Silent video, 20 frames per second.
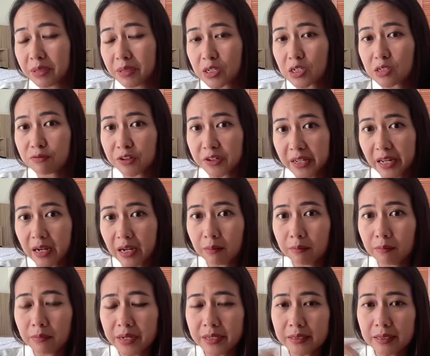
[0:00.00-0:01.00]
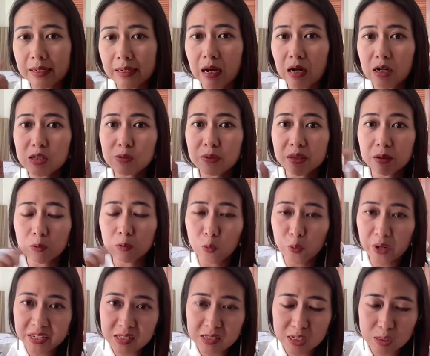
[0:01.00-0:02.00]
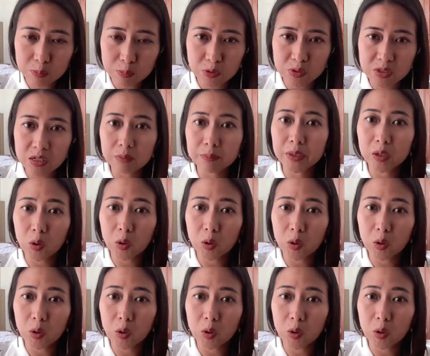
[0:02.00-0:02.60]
because for them it allows with a waste disposal,